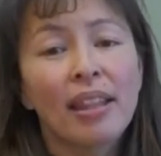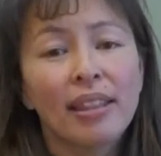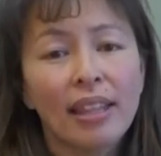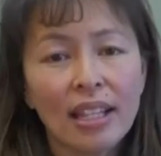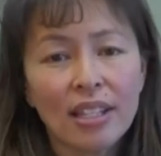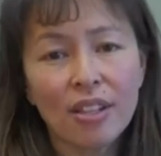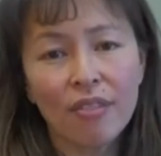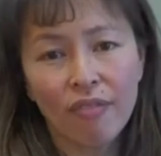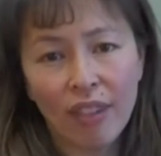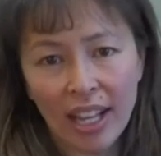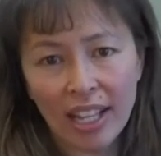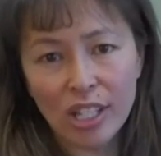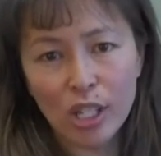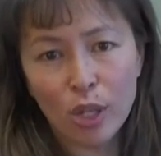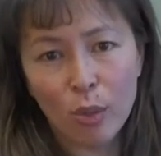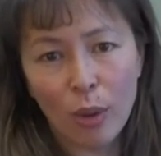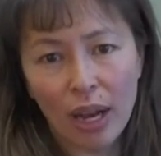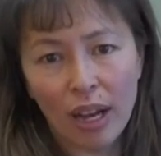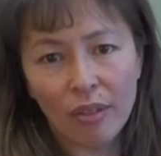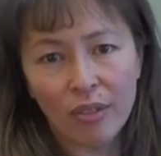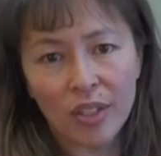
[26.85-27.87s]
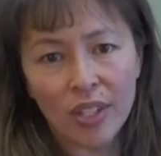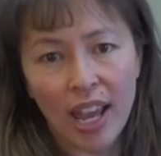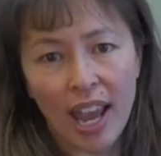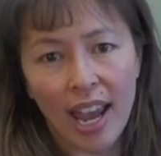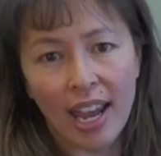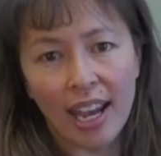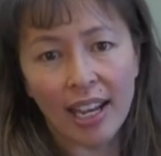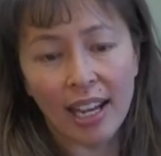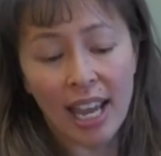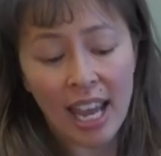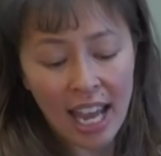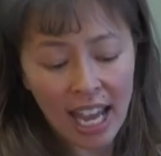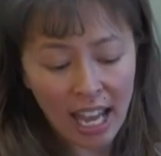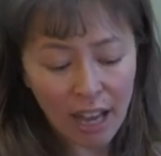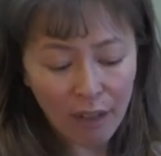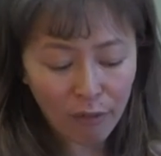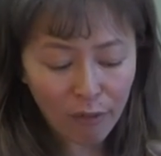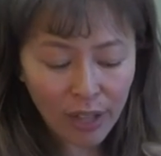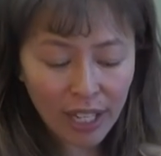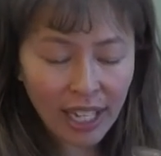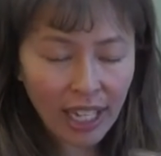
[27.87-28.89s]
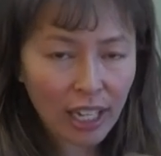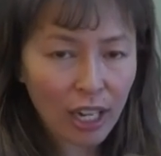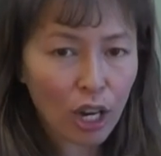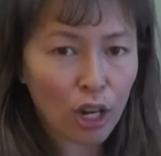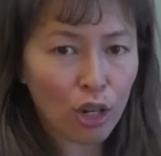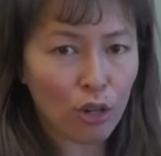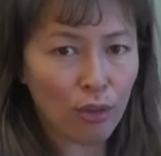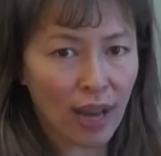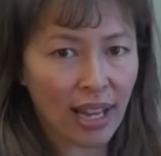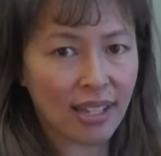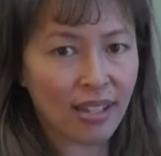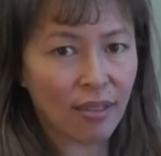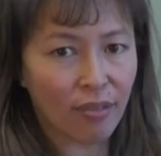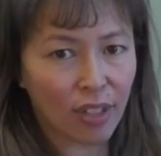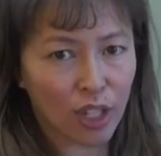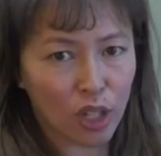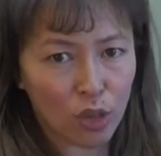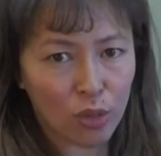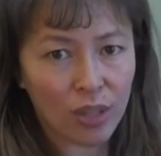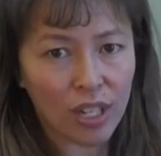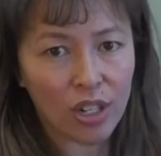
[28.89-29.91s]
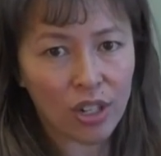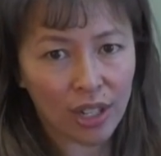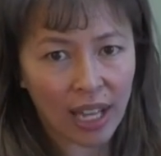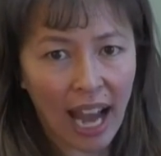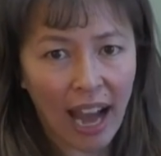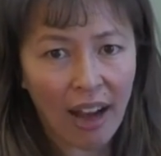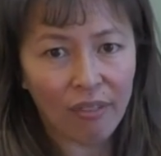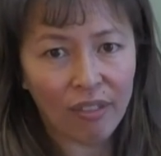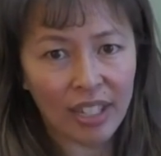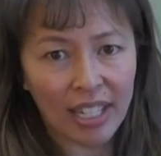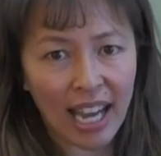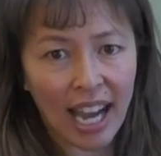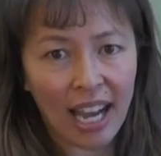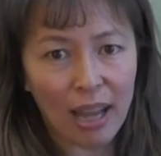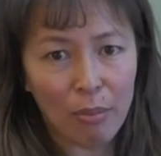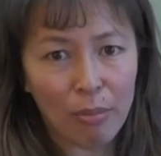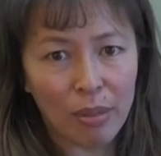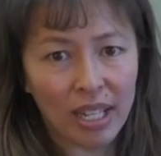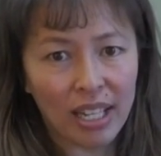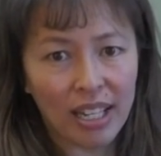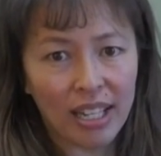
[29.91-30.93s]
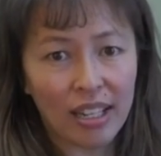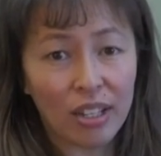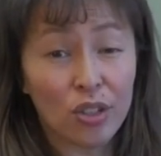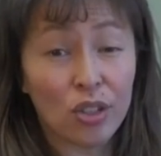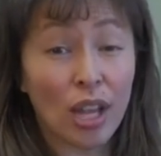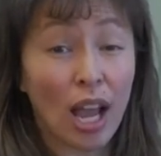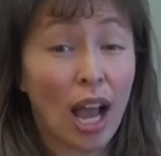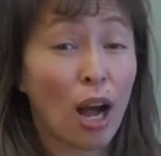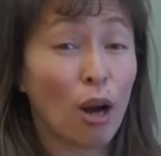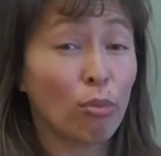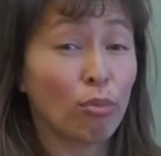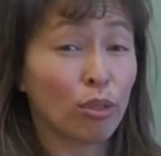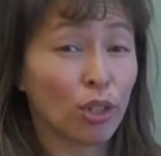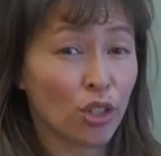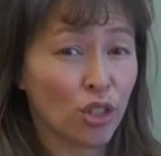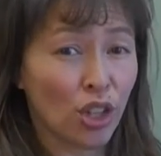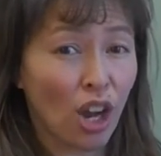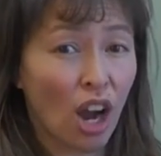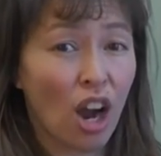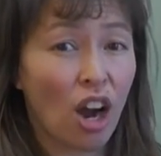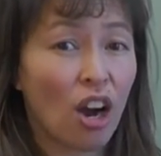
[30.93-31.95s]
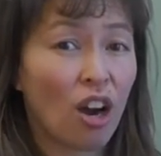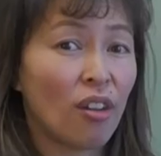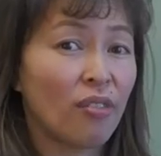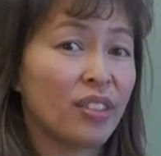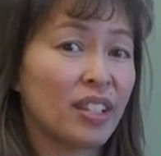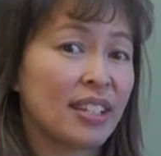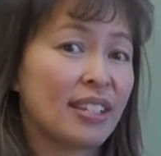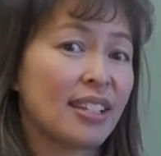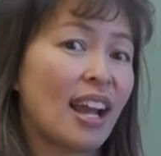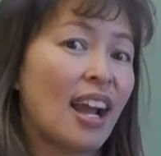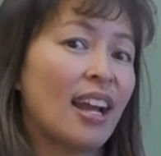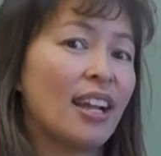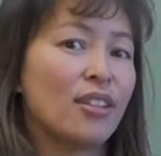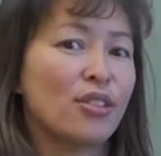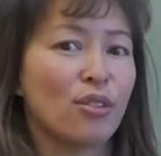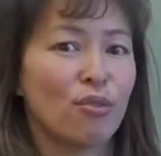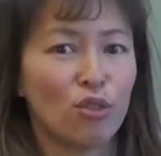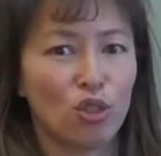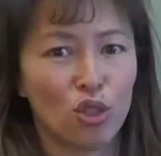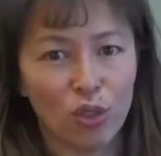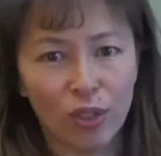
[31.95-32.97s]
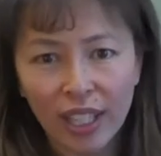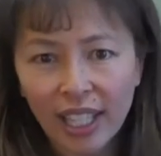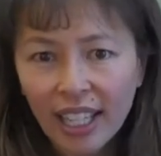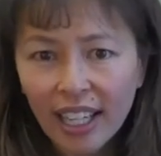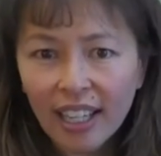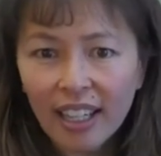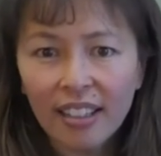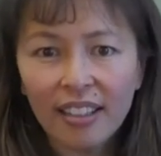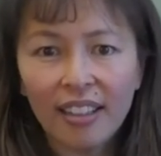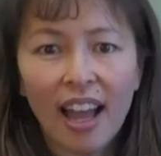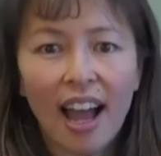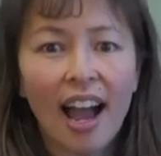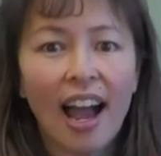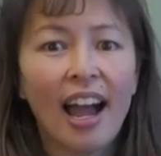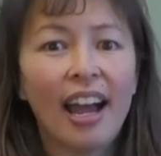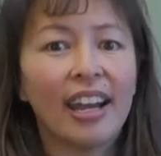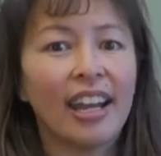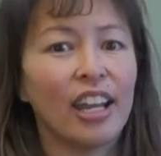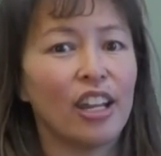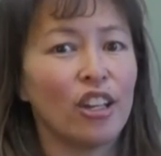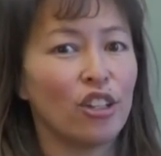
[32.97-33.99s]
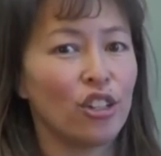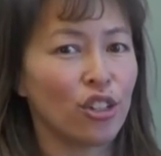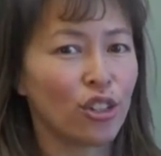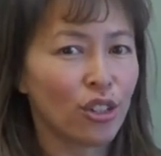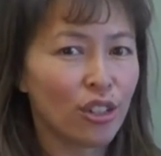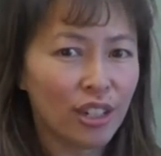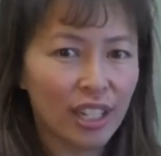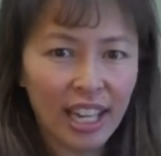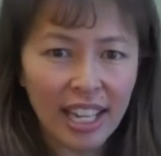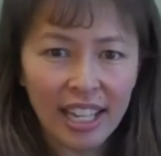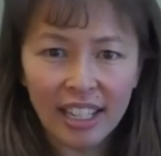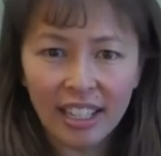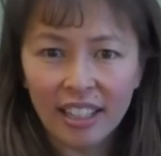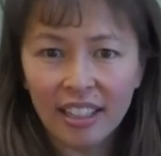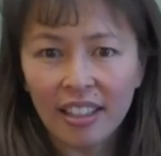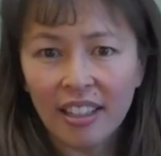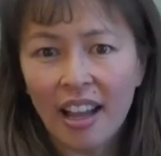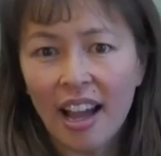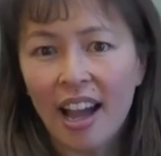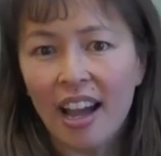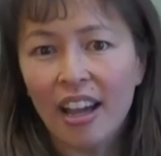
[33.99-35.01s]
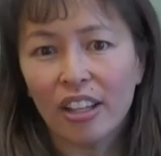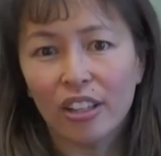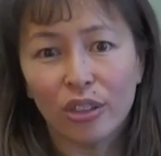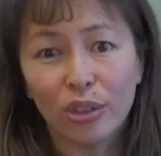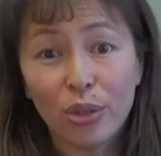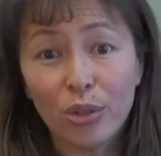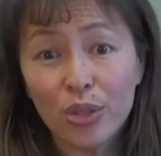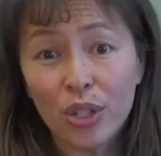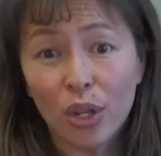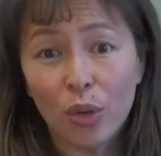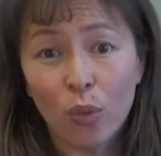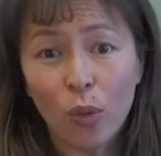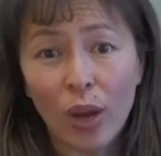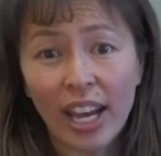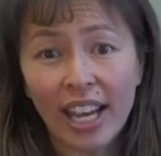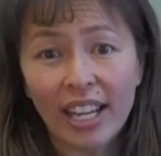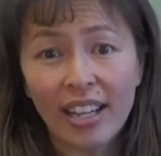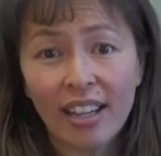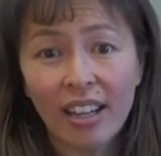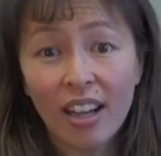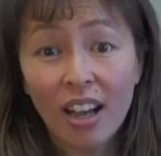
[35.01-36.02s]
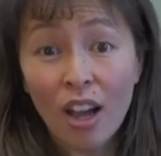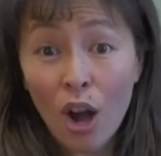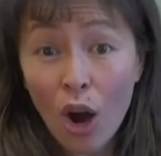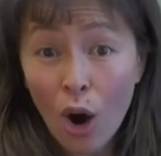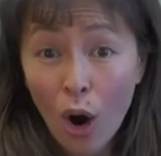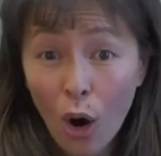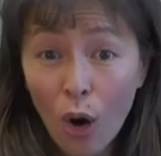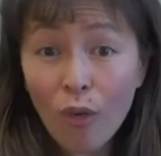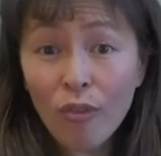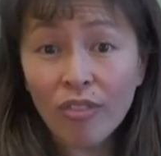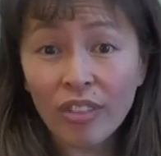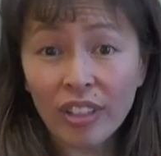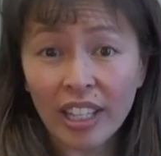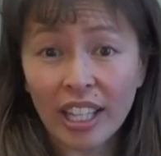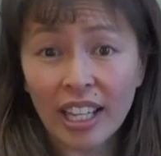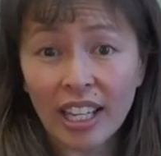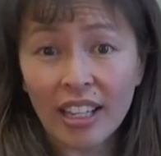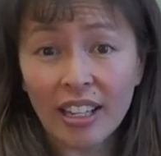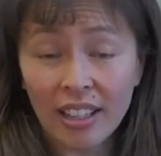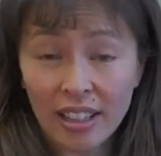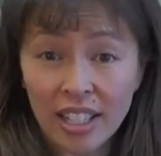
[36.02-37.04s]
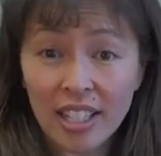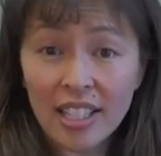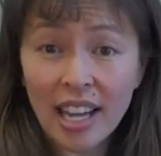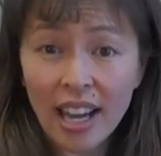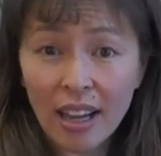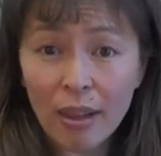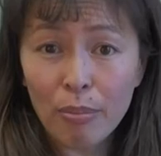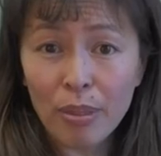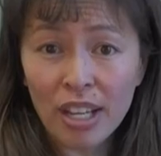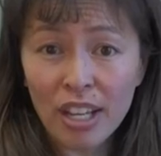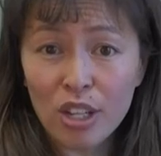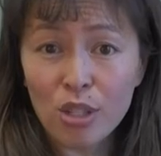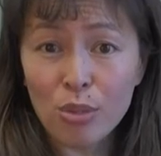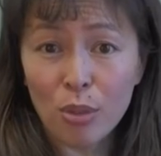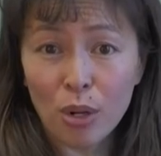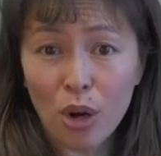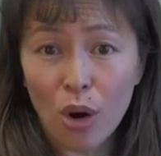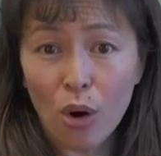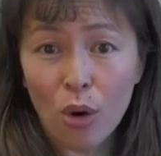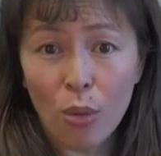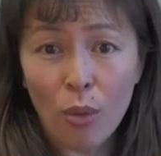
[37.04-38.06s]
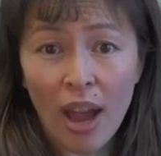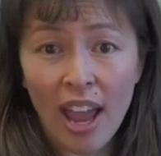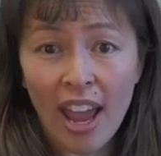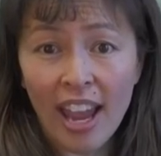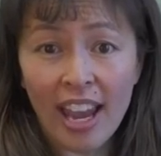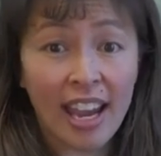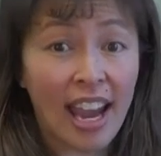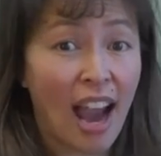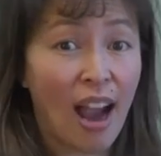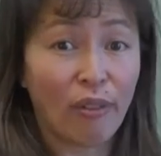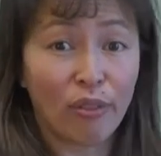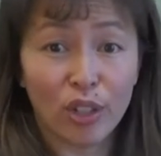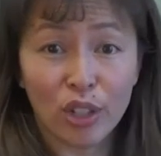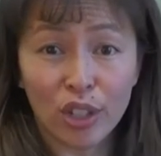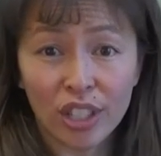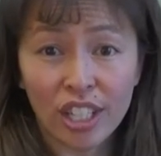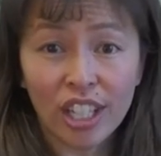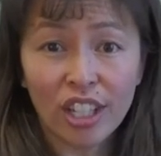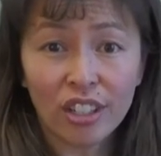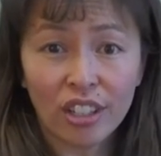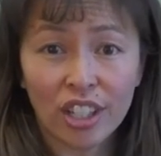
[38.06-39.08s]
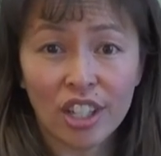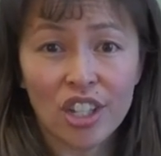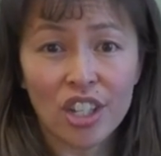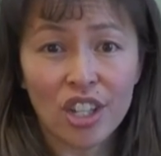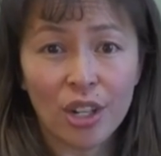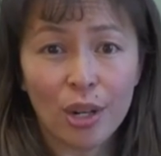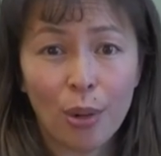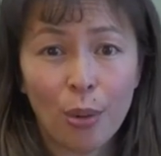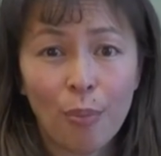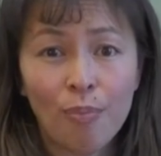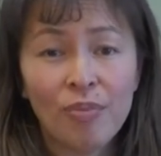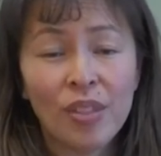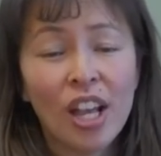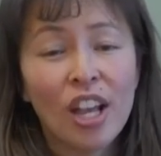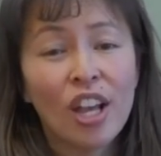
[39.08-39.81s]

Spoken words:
That's a fancy way of saying if we can aggressively treat your cat for diabetes to help resolve the signs of drinking a lot and urinating a lot and losing weight, hopefully the diabetes will go away after a year or two.